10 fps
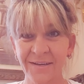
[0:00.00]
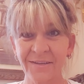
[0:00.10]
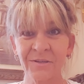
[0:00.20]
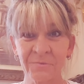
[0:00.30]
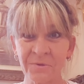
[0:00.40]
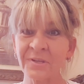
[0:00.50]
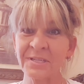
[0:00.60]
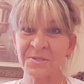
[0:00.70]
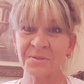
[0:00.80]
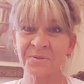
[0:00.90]
you really
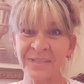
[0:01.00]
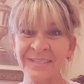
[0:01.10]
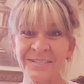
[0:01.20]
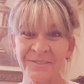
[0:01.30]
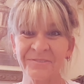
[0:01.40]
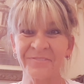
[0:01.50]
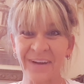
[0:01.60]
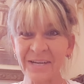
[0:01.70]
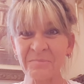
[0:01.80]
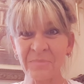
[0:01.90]
truly do
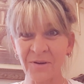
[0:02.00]
find